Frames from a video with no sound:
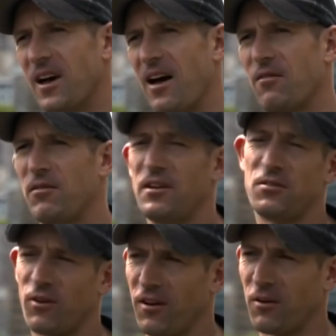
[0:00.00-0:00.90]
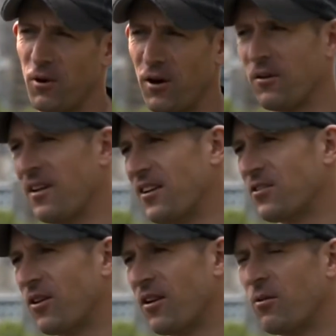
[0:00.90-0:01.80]
have this side of the world and
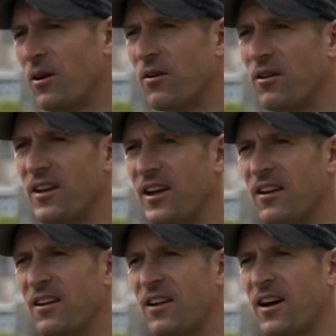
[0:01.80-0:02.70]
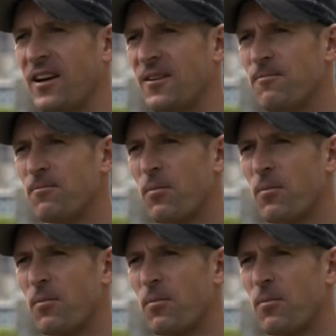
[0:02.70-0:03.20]
that side of the world. At the end of the day,